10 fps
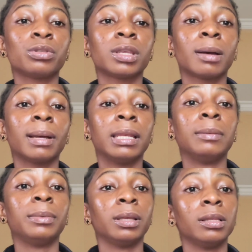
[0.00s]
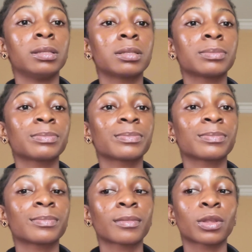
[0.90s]
See how my lip is.
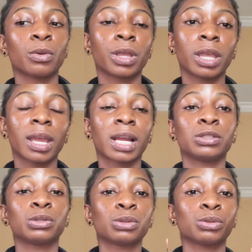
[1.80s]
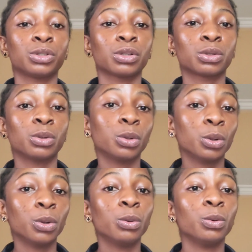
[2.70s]
Okay, I can choose to just
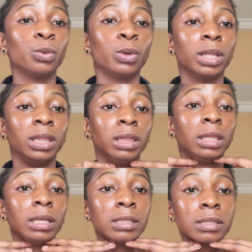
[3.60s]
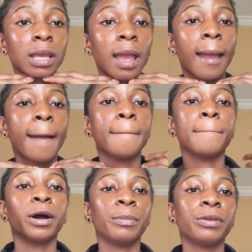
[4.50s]
go with this,
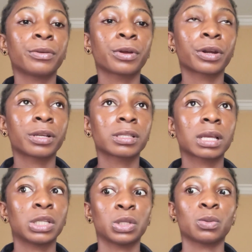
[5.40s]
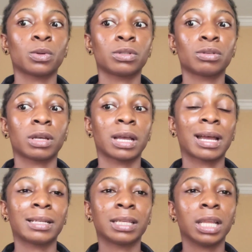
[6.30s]
but because I just want to
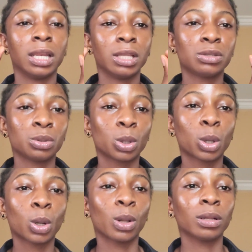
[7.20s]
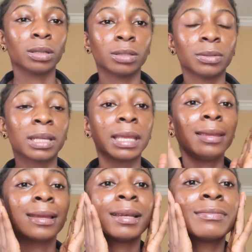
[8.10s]
add a little color. Okay,
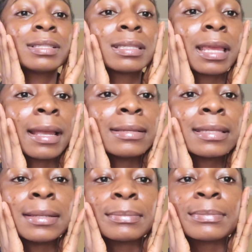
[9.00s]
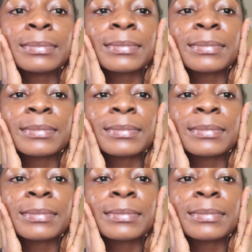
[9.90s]
you can even see. Can you see?